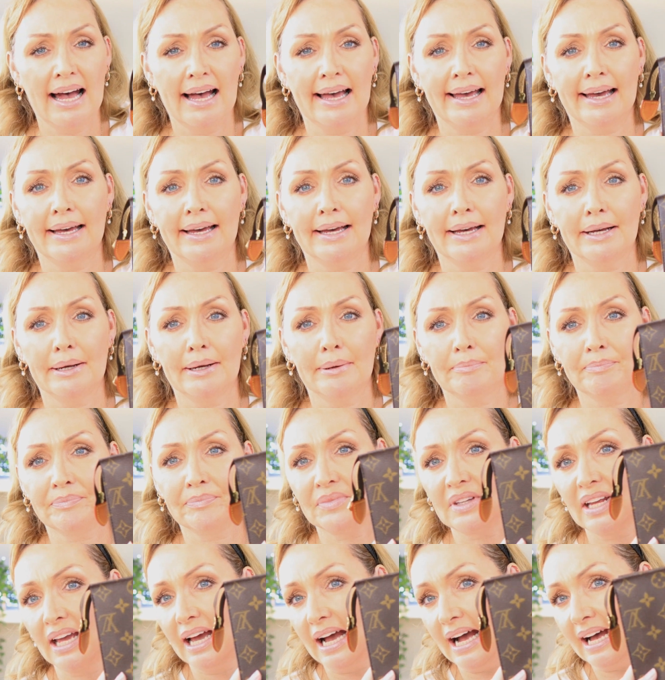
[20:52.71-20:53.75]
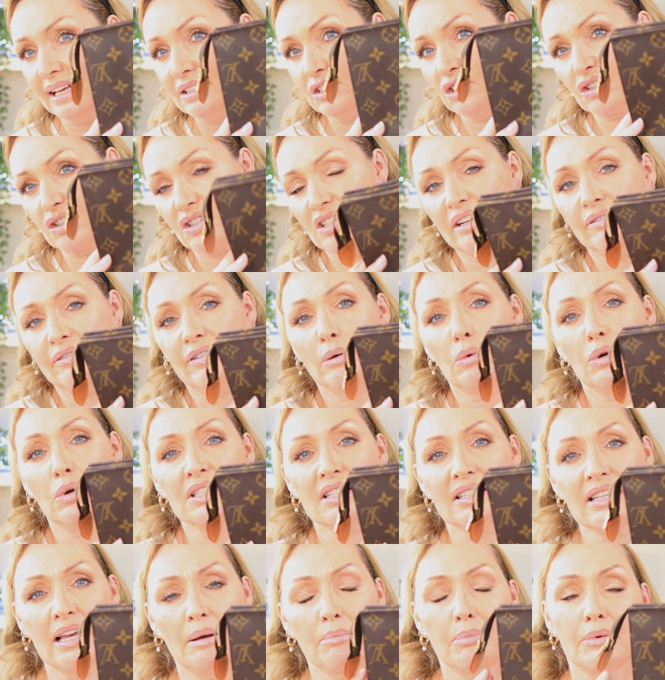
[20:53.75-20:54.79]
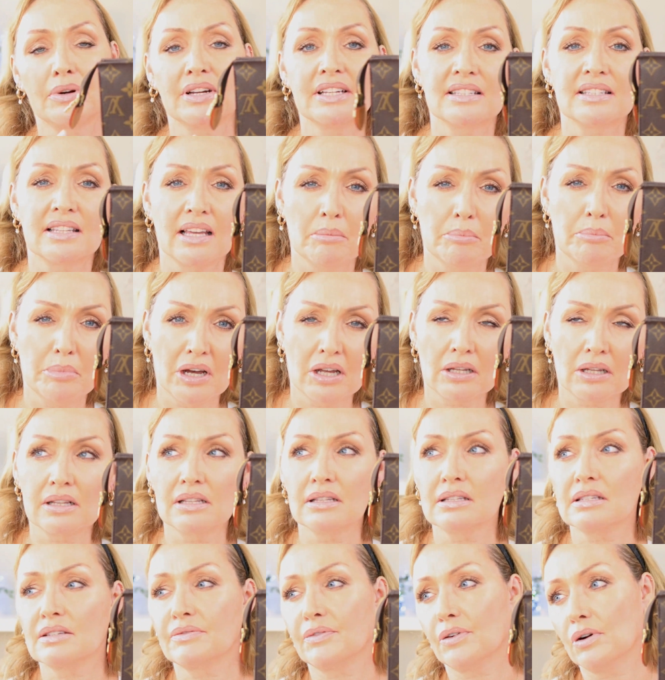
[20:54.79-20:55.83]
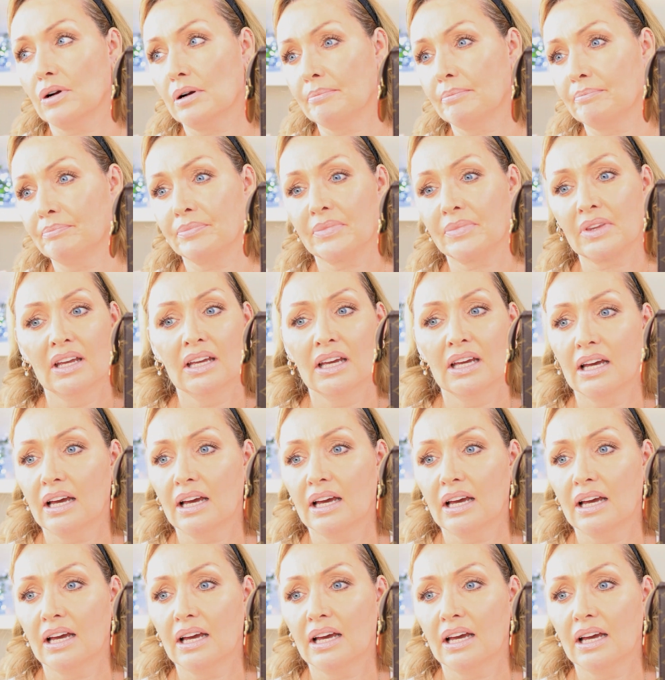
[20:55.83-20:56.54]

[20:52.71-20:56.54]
And just if I want to separate, say, bottles from